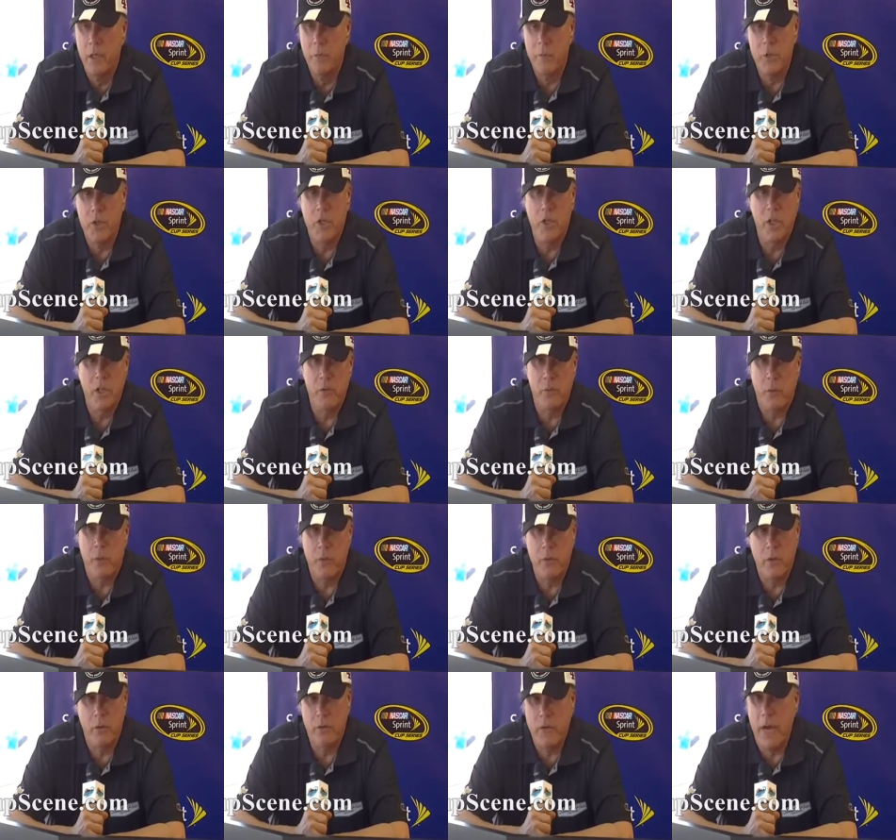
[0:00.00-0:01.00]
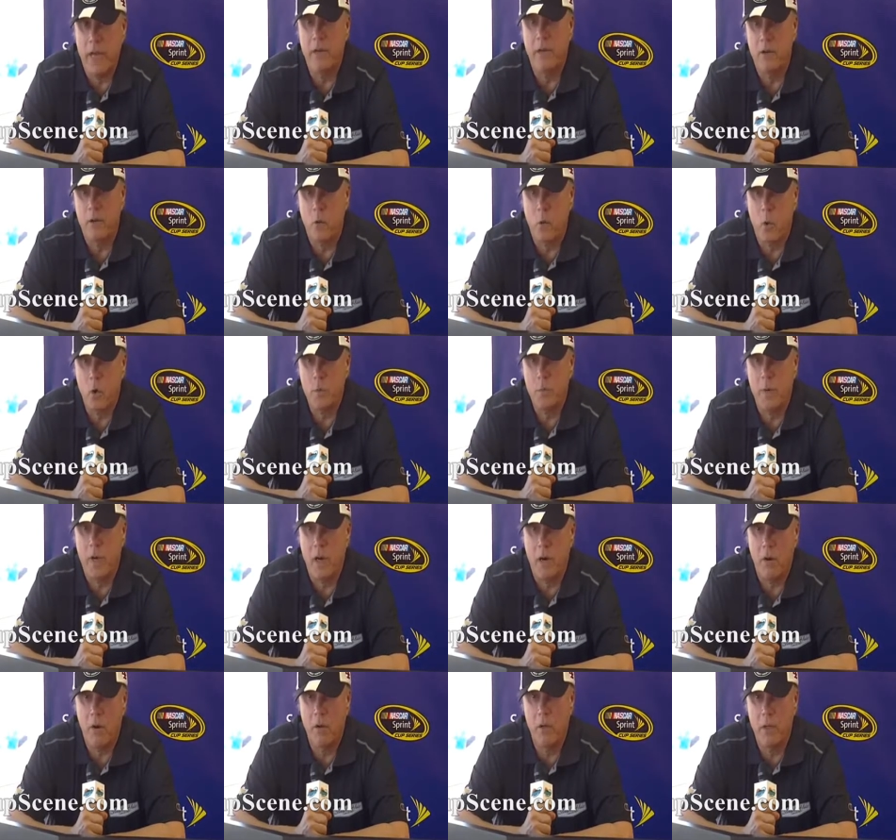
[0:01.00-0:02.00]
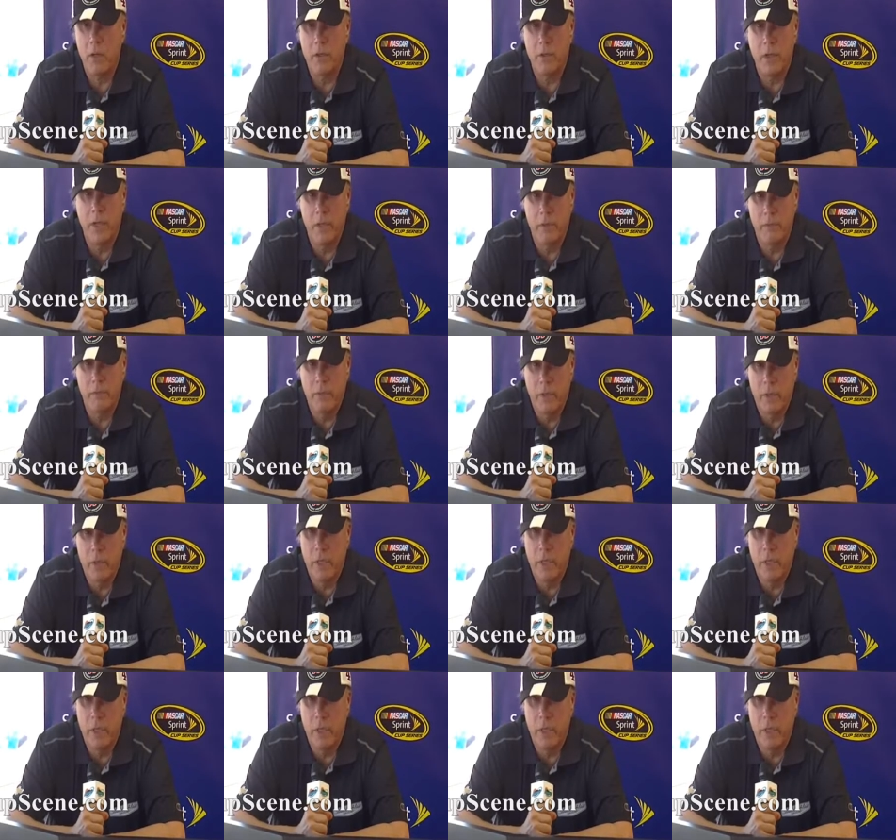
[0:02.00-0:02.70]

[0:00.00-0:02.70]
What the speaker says: machines with, you know, 900 horsepower and